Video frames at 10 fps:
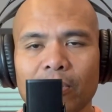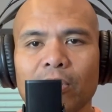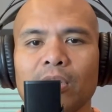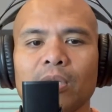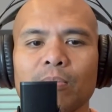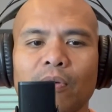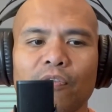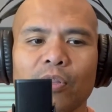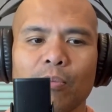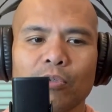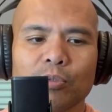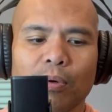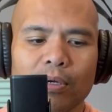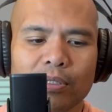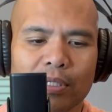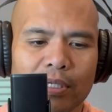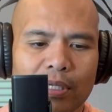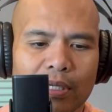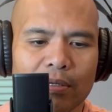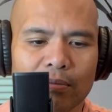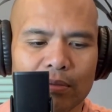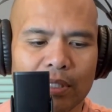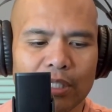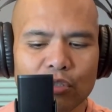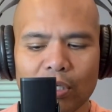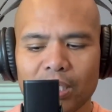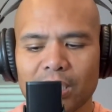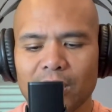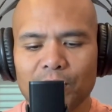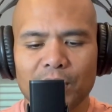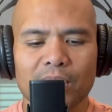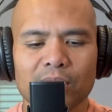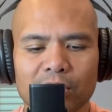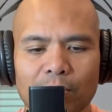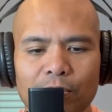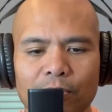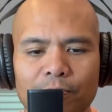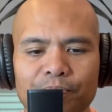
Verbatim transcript: But for the most part, you know, let's try to keep things simple.